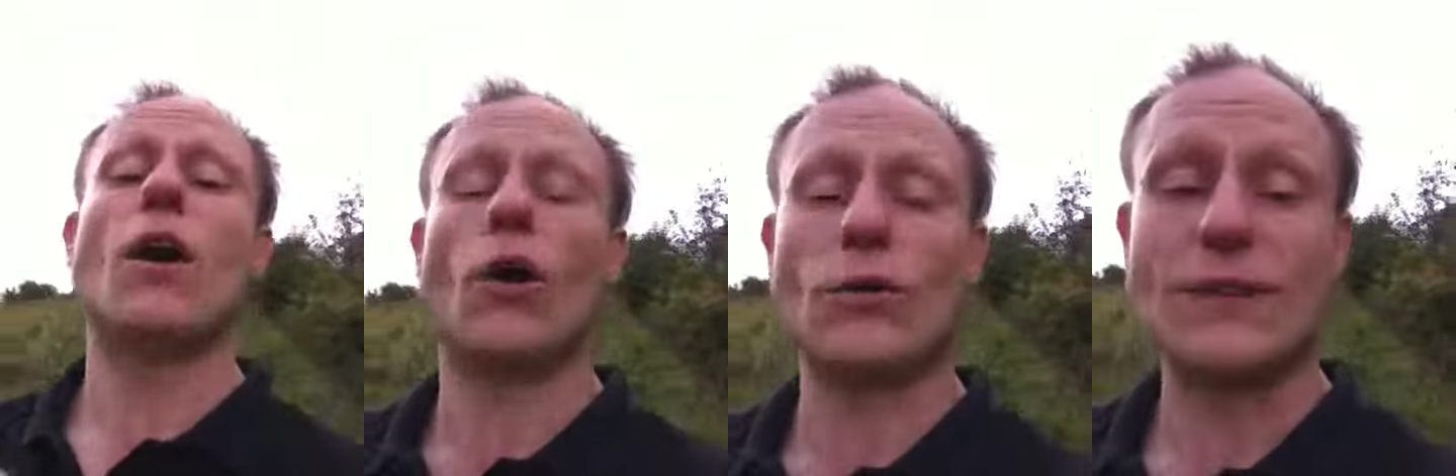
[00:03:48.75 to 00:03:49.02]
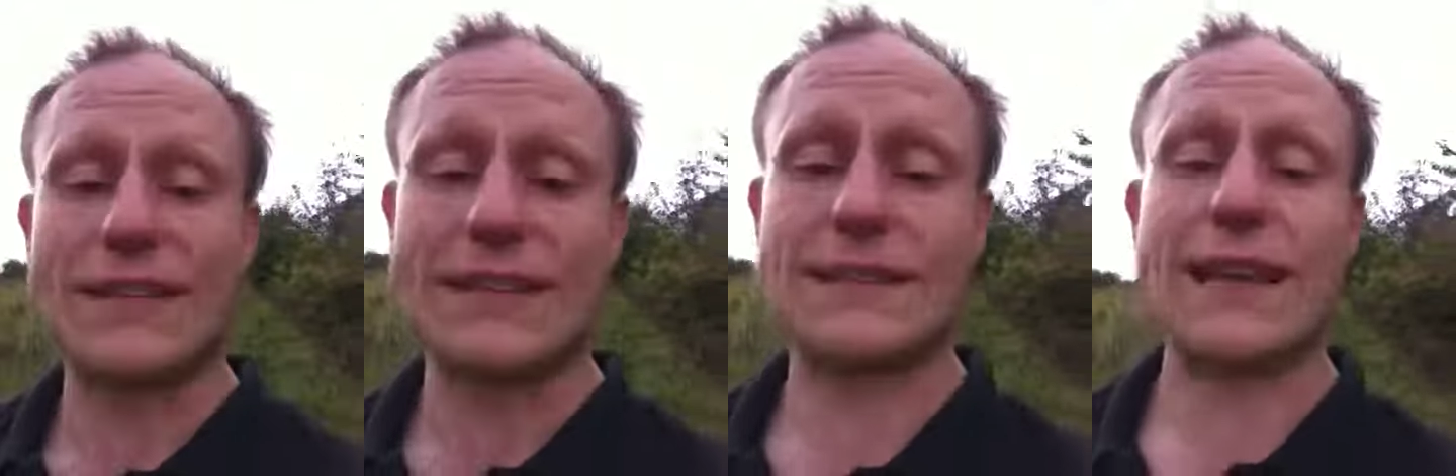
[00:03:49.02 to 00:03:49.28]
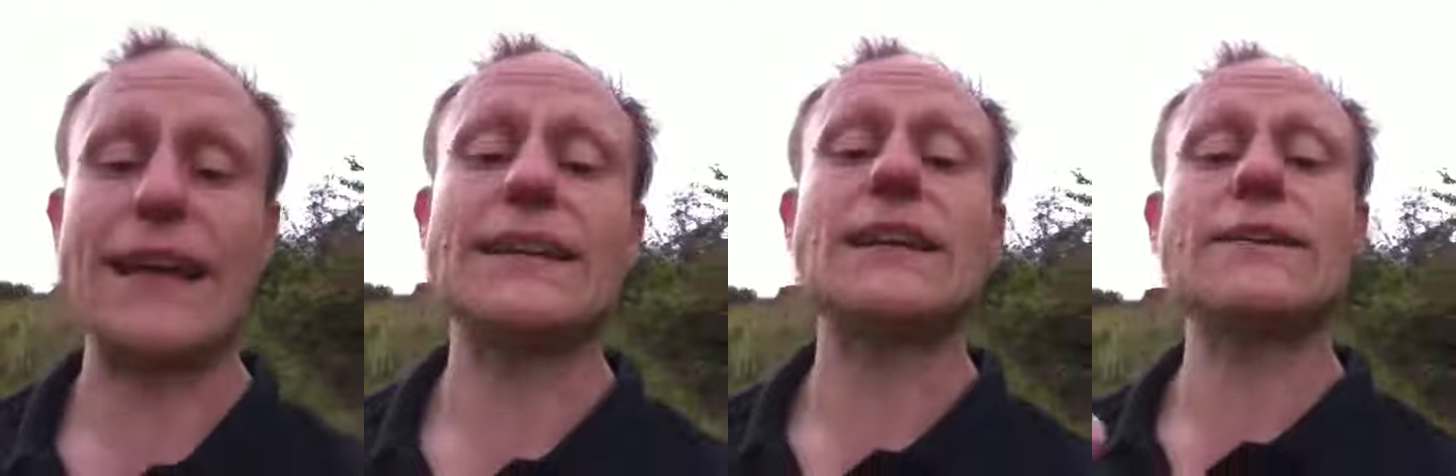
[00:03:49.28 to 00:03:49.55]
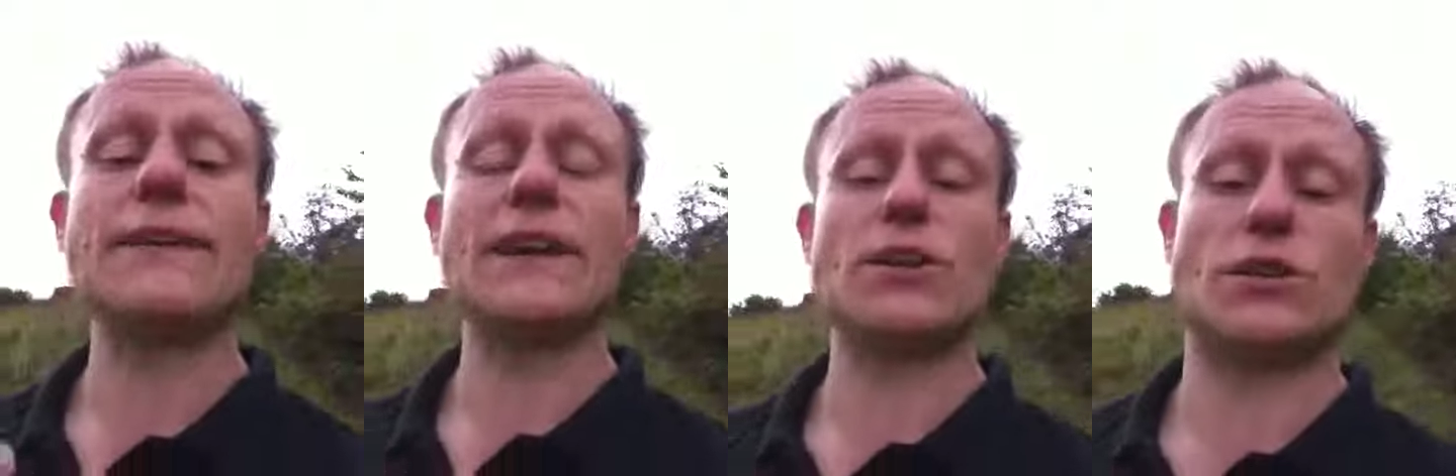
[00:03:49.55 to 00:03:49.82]

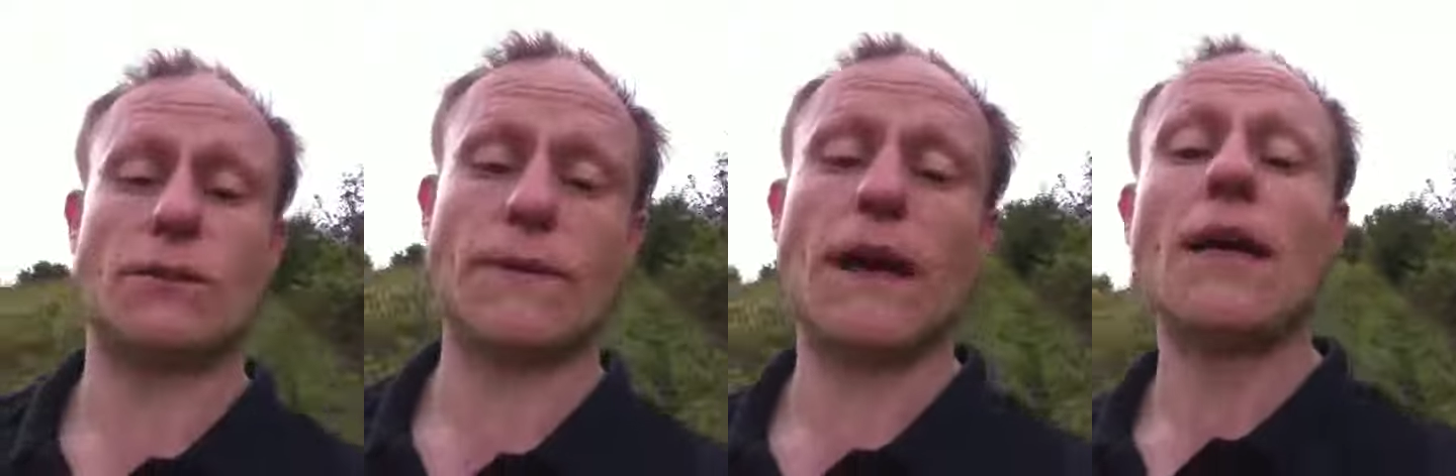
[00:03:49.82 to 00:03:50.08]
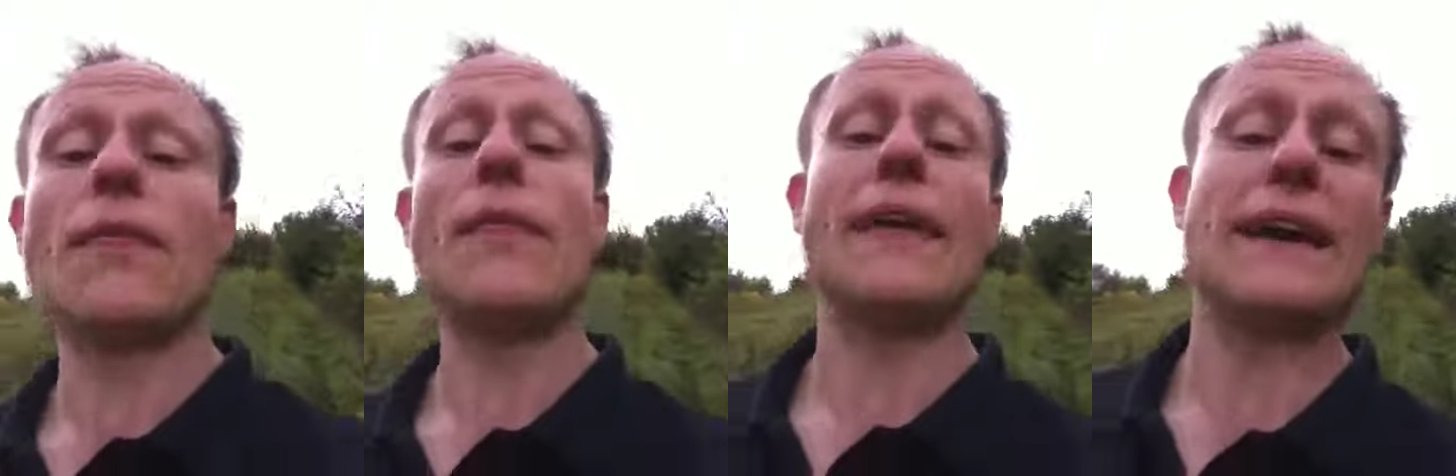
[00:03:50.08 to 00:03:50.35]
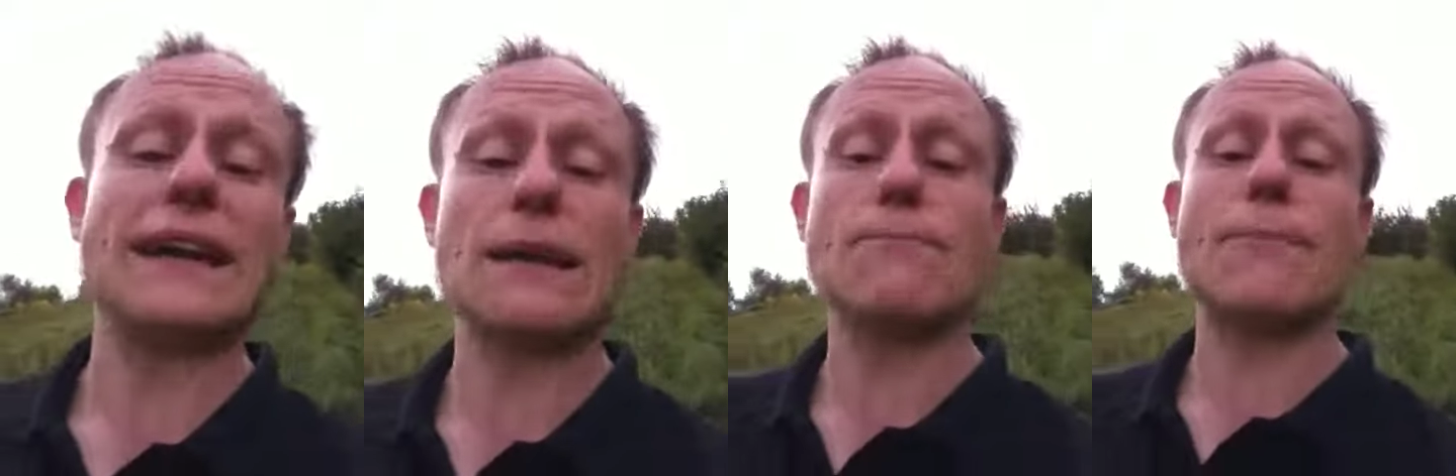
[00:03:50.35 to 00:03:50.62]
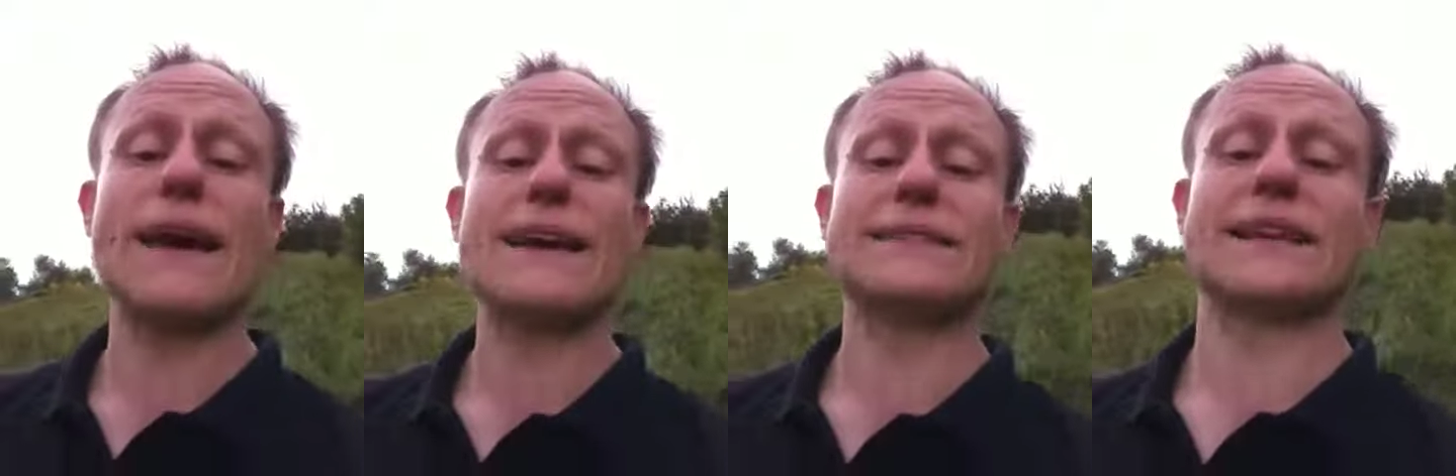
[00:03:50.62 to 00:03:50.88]
understanding of each other that they can
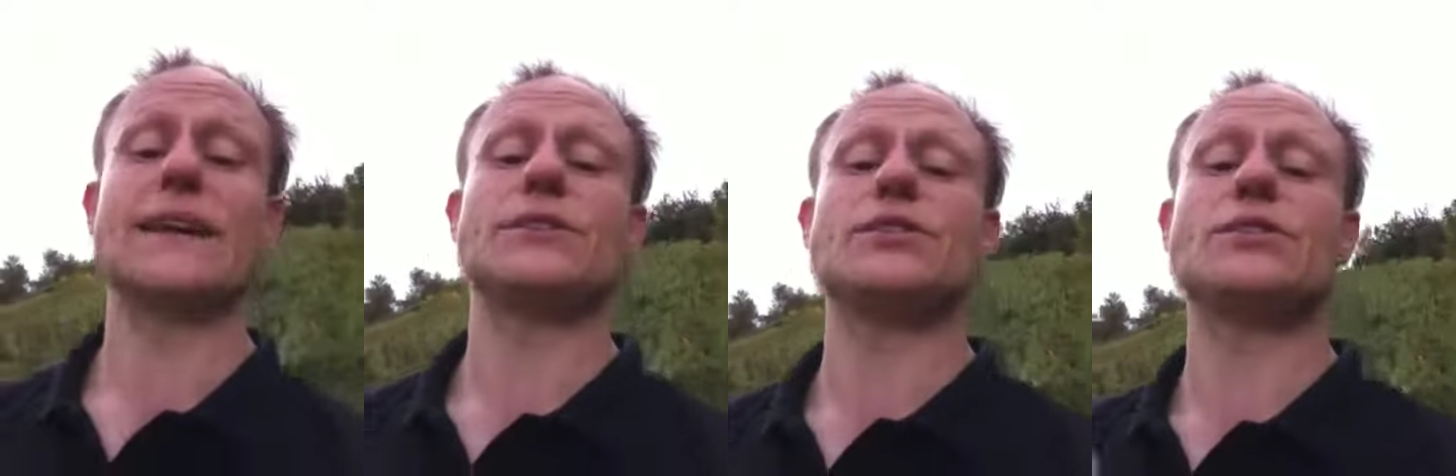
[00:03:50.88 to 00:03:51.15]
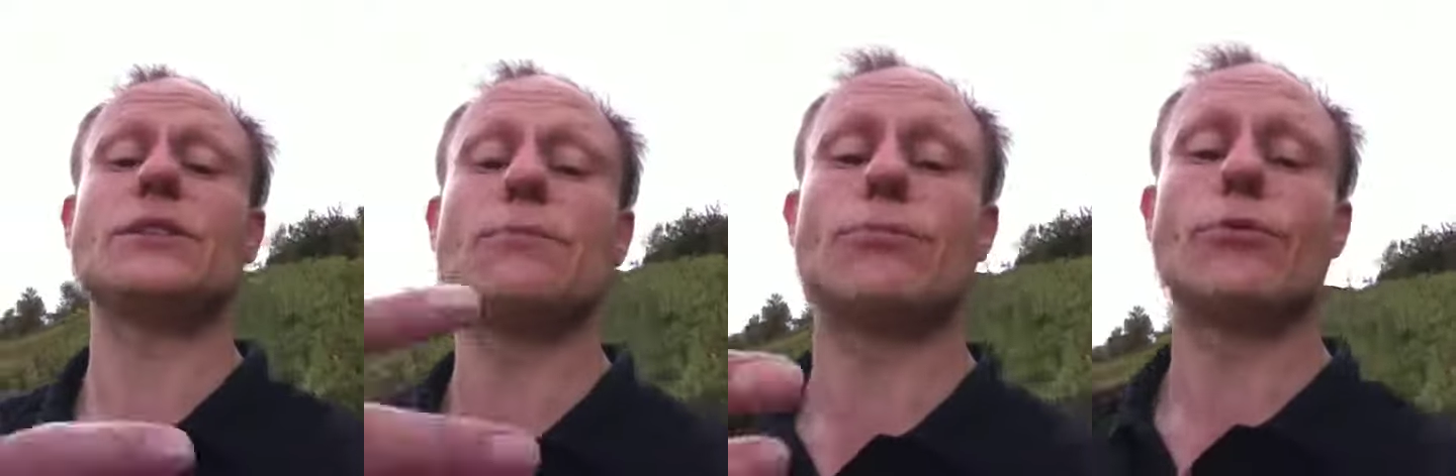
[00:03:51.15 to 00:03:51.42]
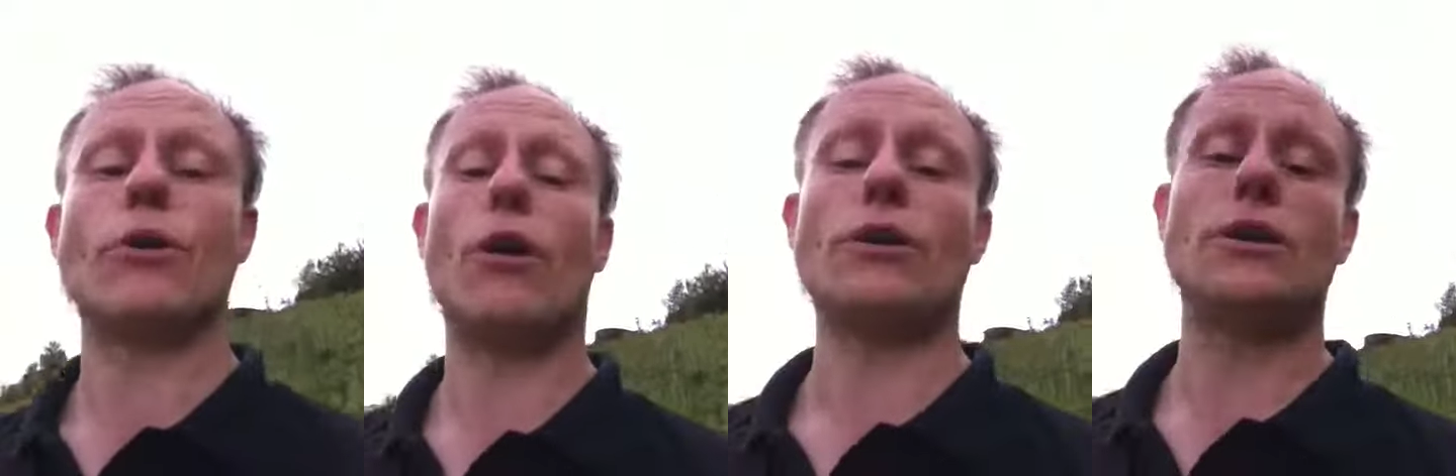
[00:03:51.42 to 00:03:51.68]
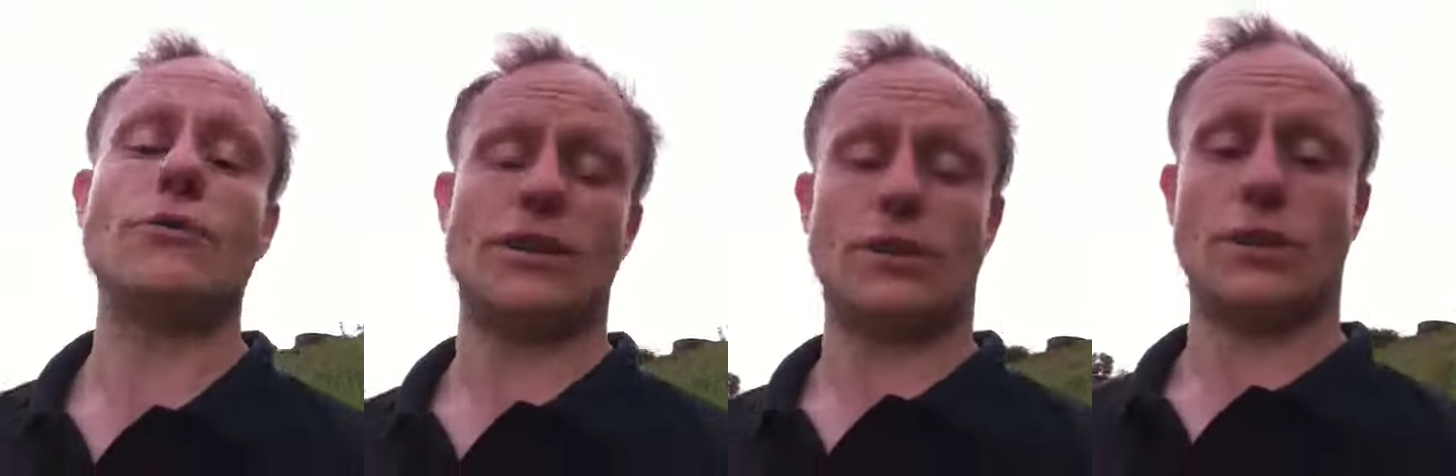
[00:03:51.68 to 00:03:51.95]
pay attention to
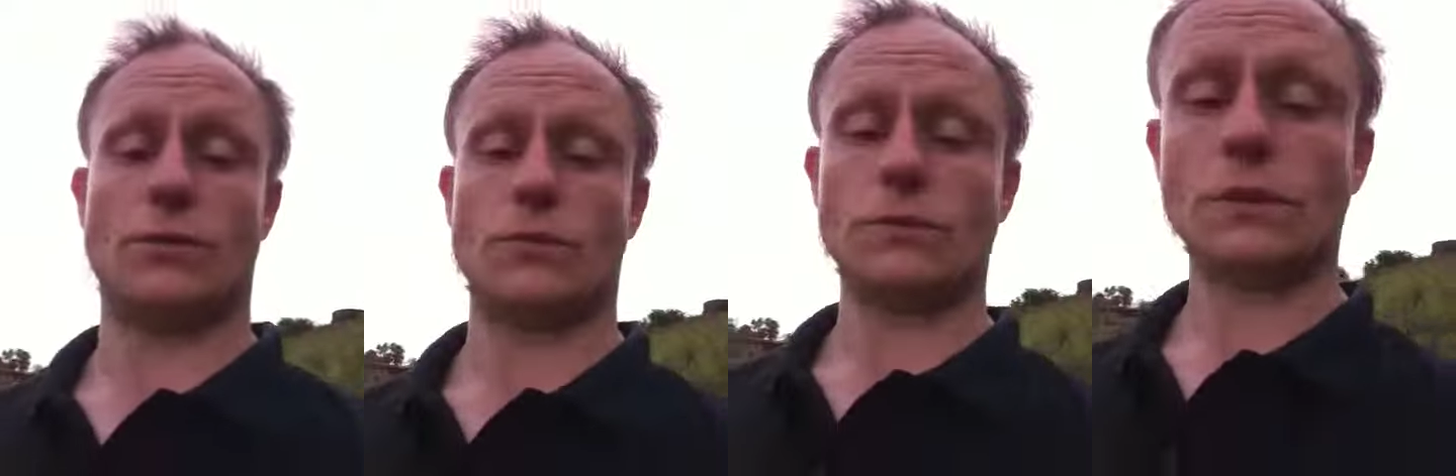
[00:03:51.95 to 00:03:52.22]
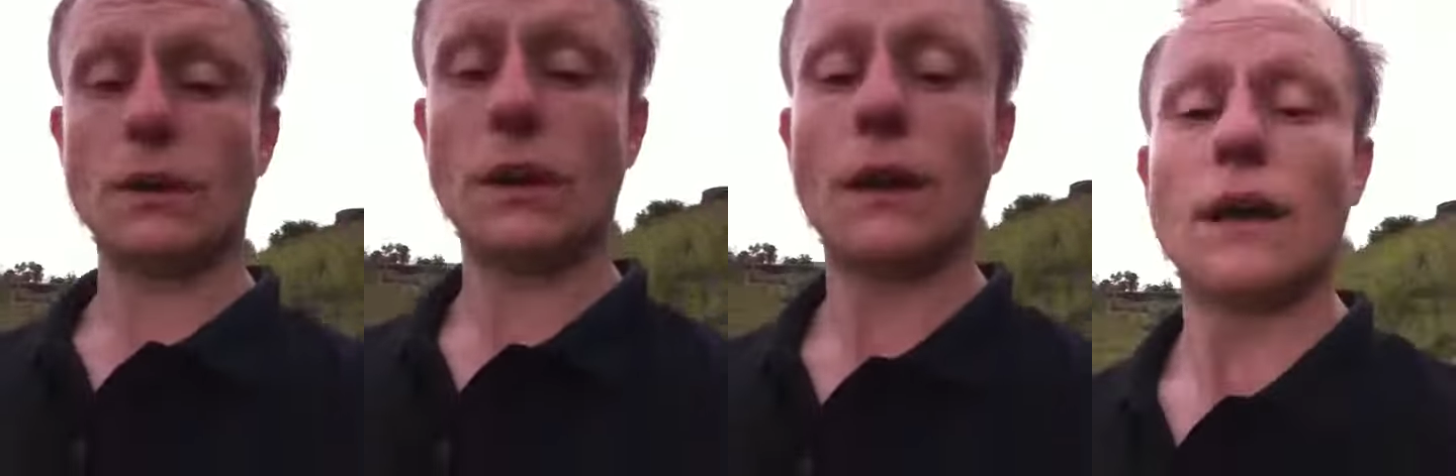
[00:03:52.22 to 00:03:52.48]
broader issues.